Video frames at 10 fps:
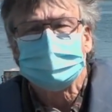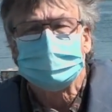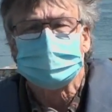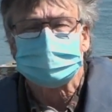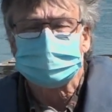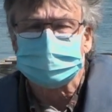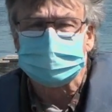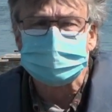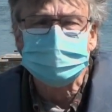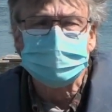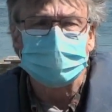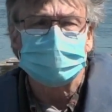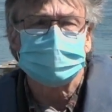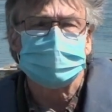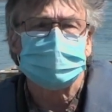There's
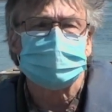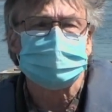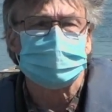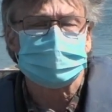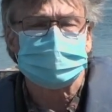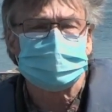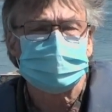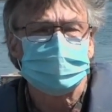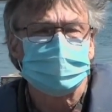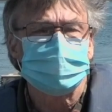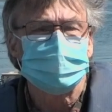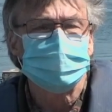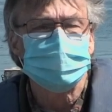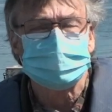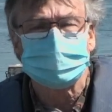not as much
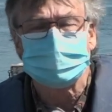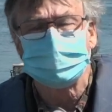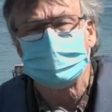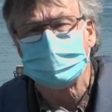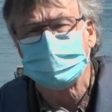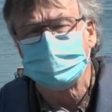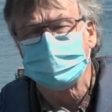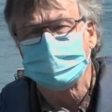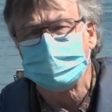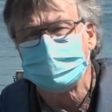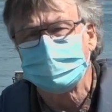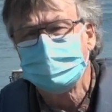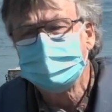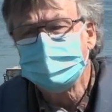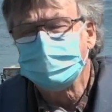nutrient availability,
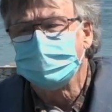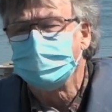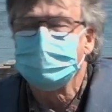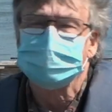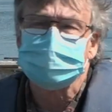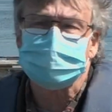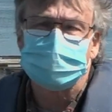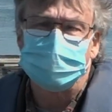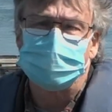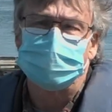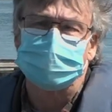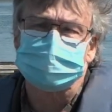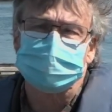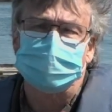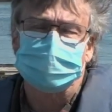and it's cold,
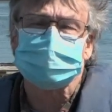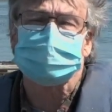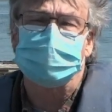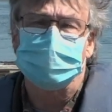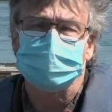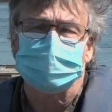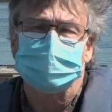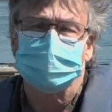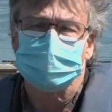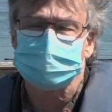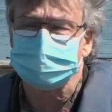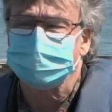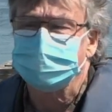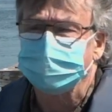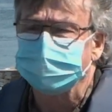so things are happening more
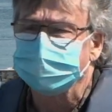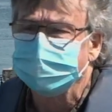slowly.